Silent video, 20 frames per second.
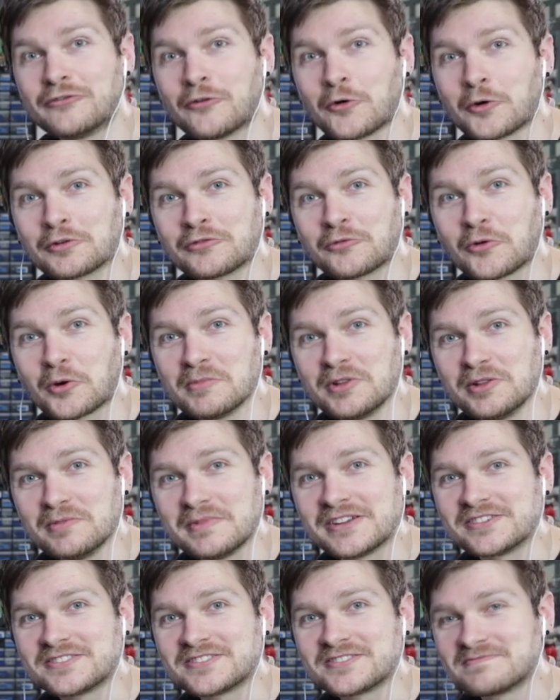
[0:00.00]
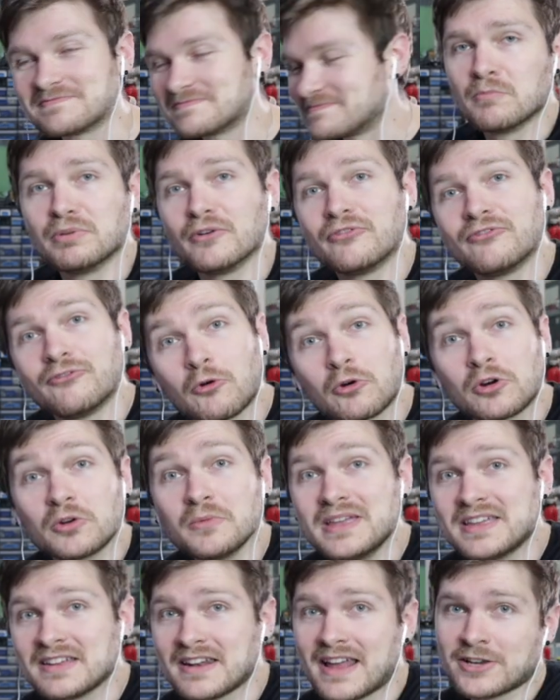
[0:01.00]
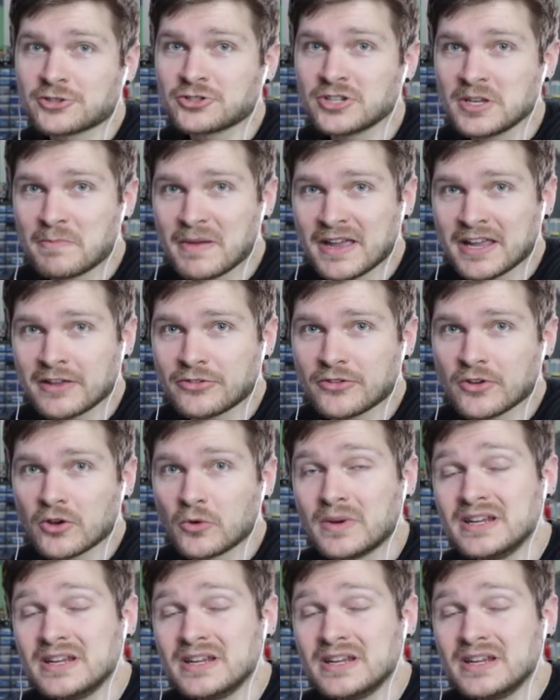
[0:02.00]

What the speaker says: forward 4 millimeters. Before we can actually pick it though,